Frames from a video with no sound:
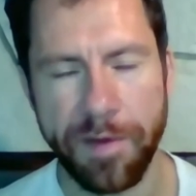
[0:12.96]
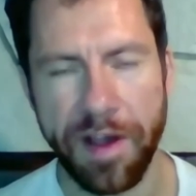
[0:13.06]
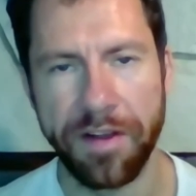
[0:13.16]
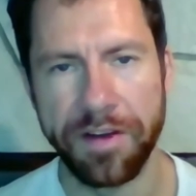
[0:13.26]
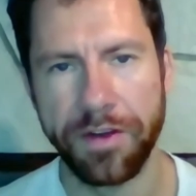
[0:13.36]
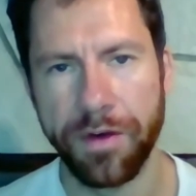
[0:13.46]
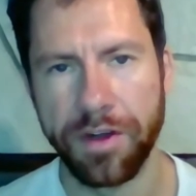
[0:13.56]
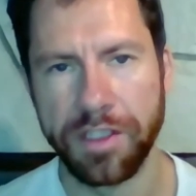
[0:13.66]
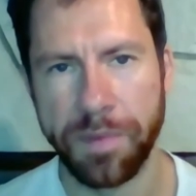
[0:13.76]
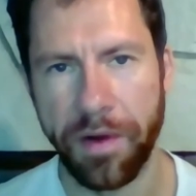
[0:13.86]
bit about
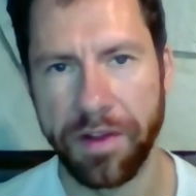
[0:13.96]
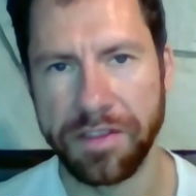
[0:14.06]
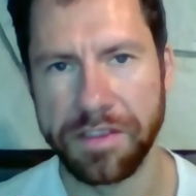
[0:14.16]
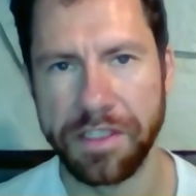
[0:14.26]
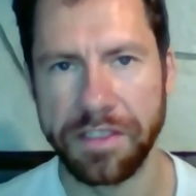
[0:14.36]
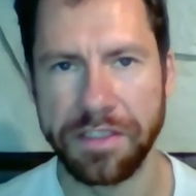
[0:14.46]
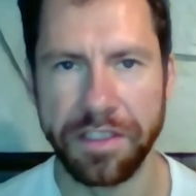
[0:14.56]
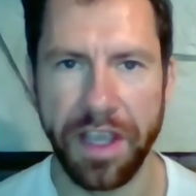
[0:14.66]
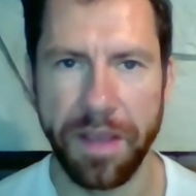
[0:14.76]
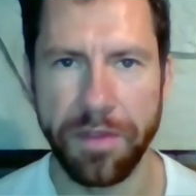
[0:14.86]
your experience in
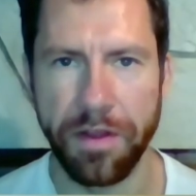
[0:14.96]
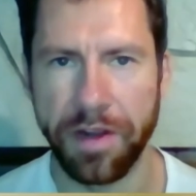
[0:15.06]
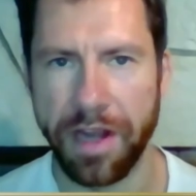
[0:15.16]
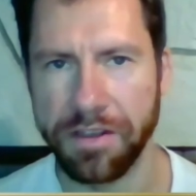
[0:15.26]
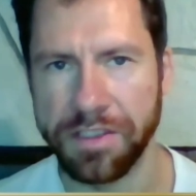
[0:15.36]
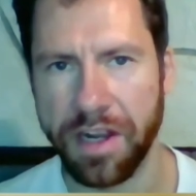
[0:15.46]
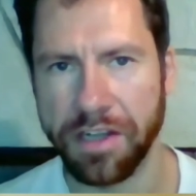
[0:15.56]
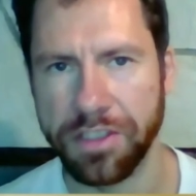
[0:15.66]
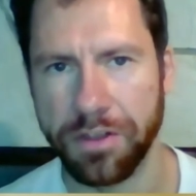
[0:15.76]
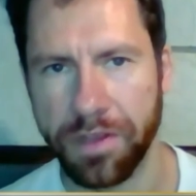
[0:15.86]
teaching game theory and how does that
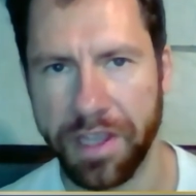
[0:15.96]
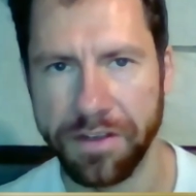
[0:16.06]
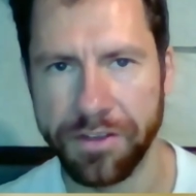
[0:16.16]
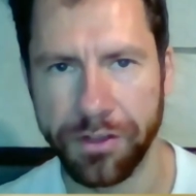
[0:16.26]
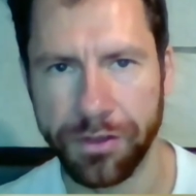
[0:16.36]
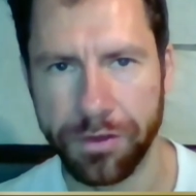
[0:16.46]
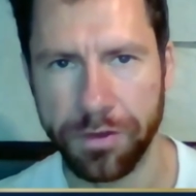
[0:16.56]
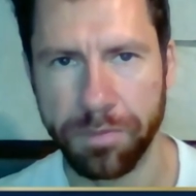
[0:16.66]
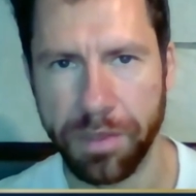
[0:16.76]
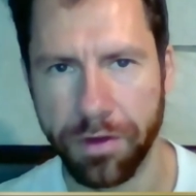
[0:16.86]
actually relate
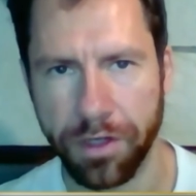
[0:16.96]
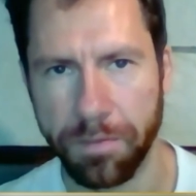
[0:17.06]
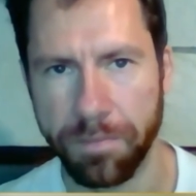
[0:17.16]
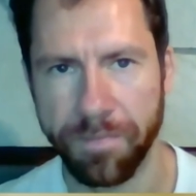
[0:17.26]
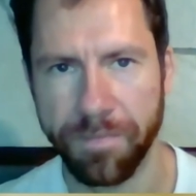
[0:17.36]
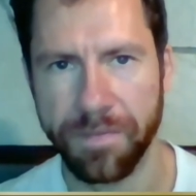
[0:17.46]
to poker?